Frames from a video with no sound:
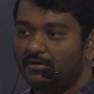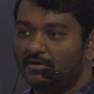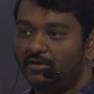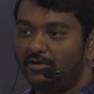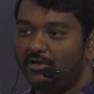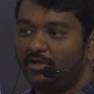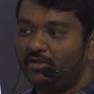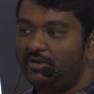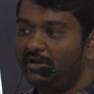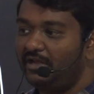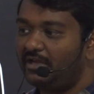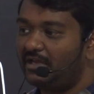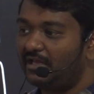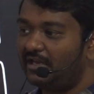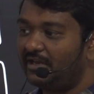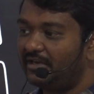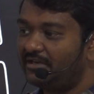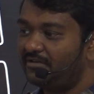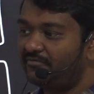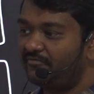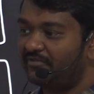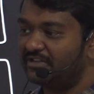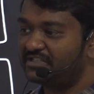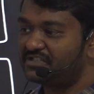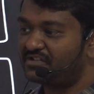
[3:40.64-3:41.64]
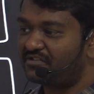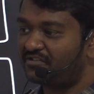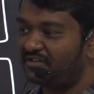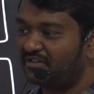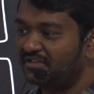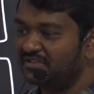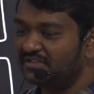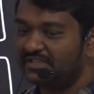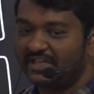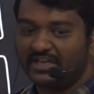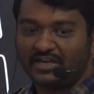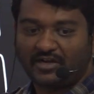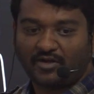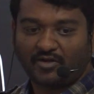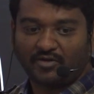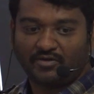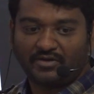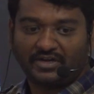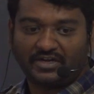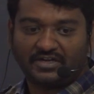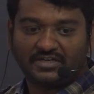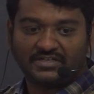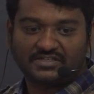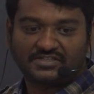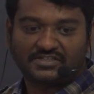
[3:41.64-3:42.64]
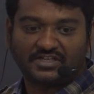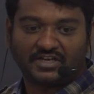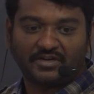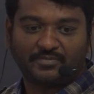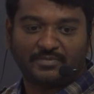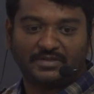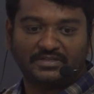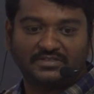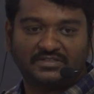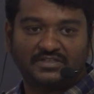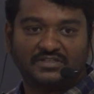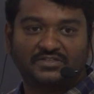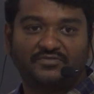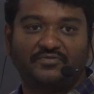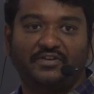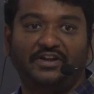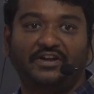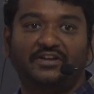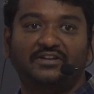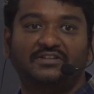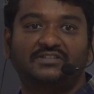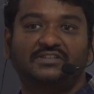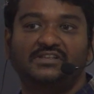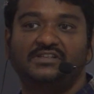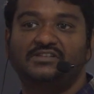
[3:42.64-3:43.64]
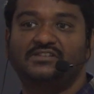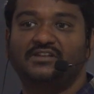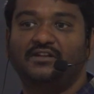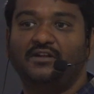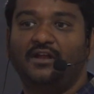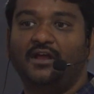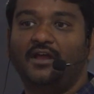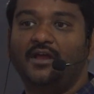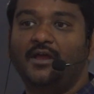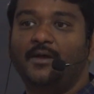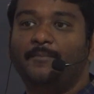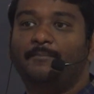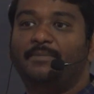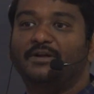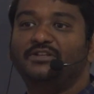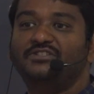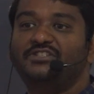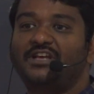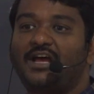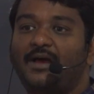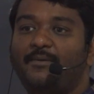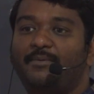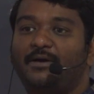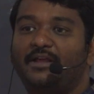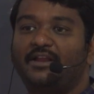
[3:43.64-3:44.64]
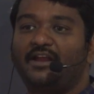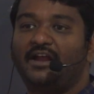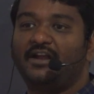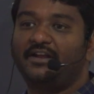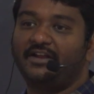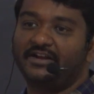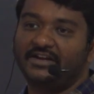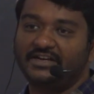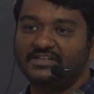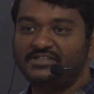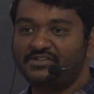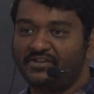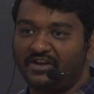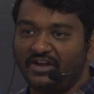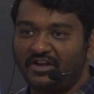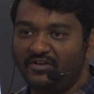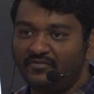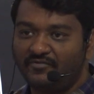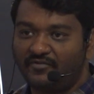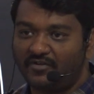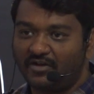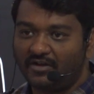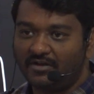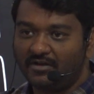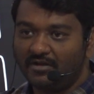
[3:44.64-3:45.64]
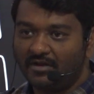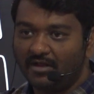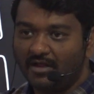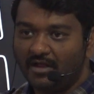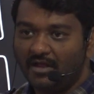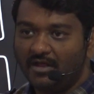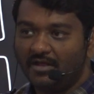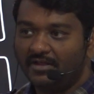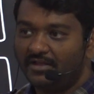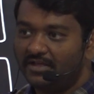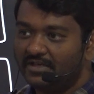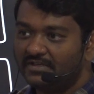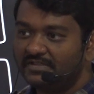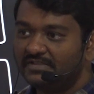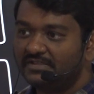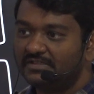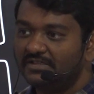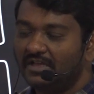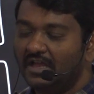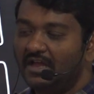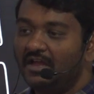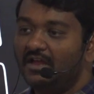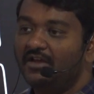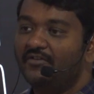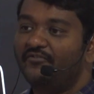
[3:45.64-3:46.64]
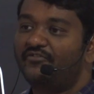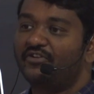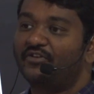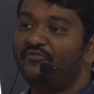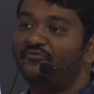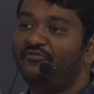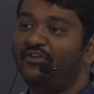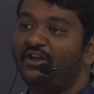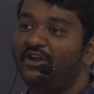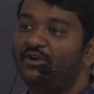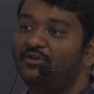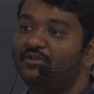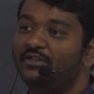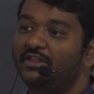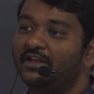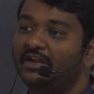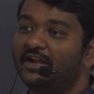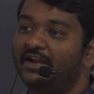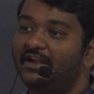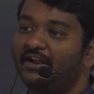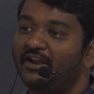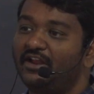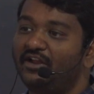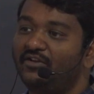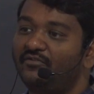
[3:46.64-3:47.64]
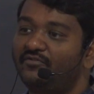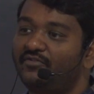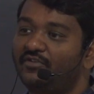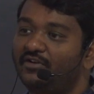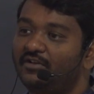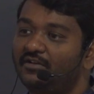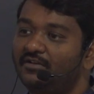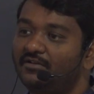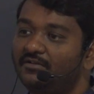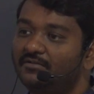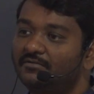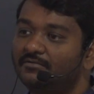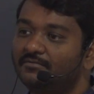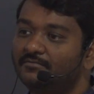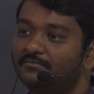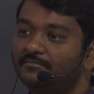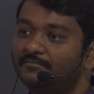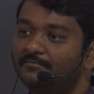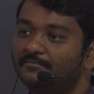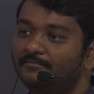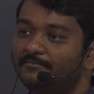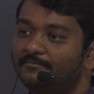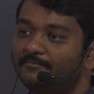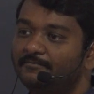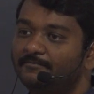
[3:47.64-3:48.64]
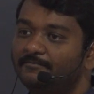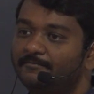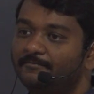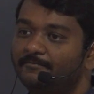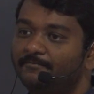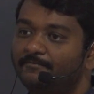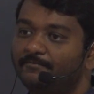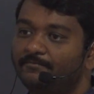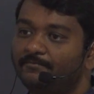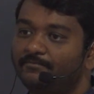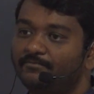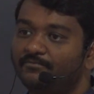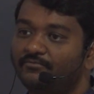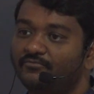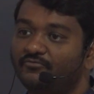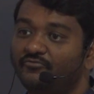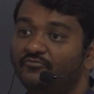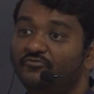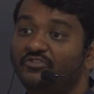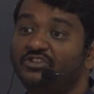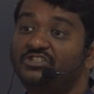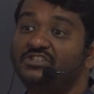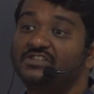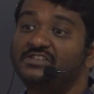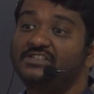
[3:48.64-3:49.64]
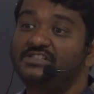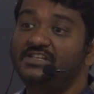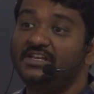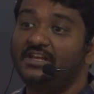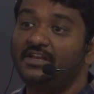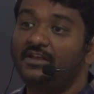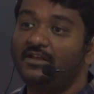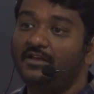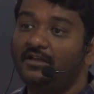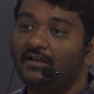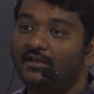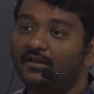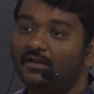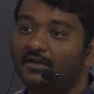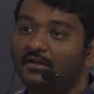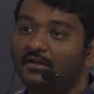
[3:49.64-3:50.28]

Do you recollect western cyclonic disturbances, winter season? Punjab, Haryana gets rainfall. Yes. From where do they get rainfall? Which sea?